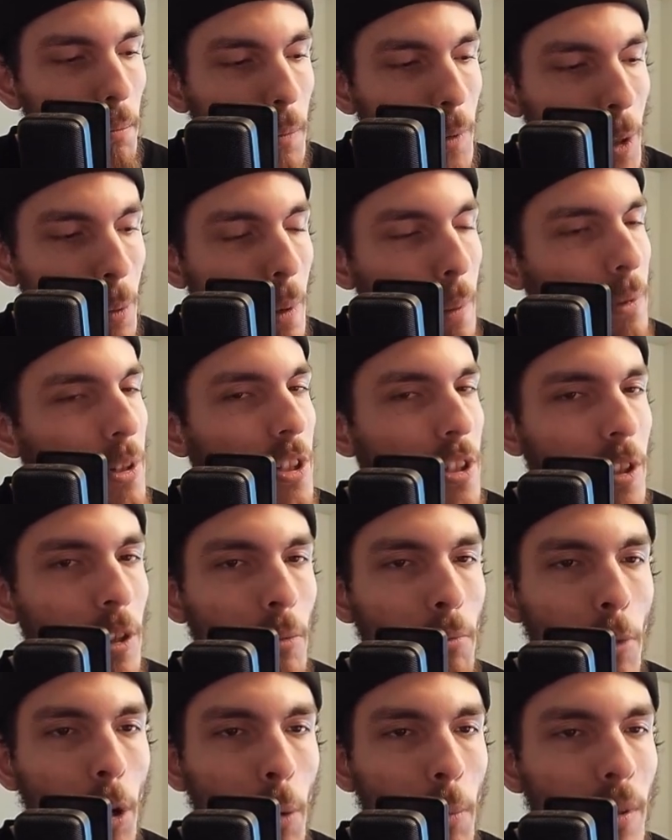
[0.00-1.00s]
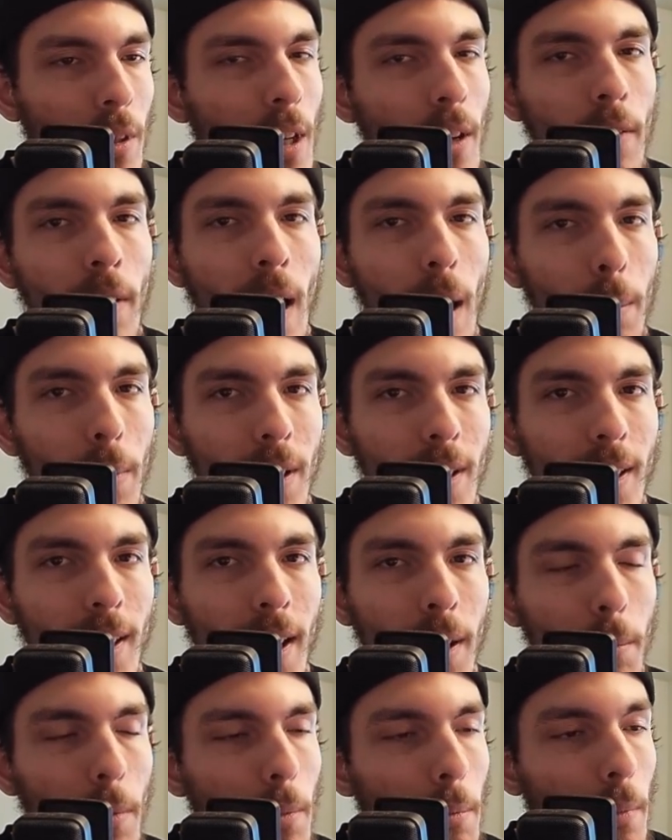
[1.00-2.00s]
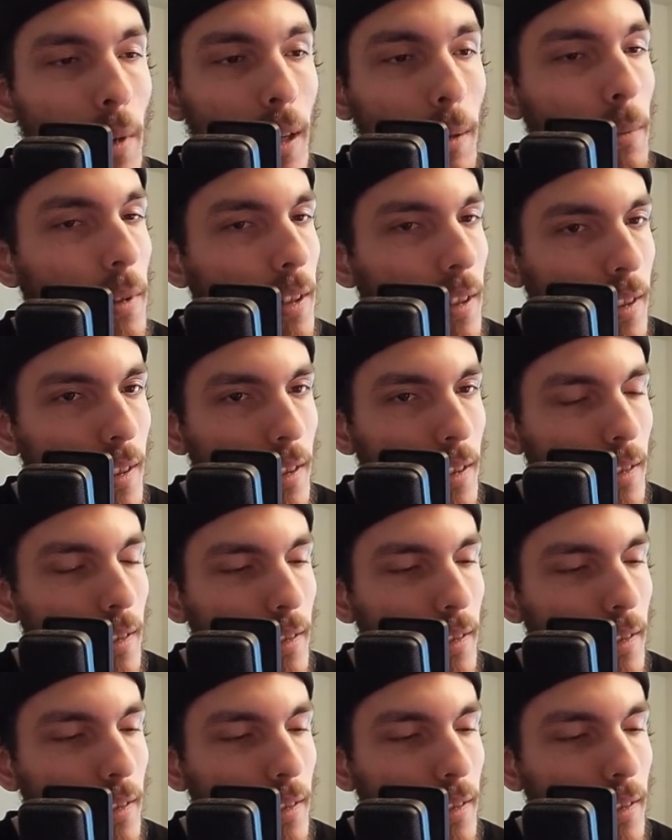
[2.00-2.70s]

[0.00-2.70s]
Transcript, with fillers: you know maybe just in the moment, never happen again, but maybe.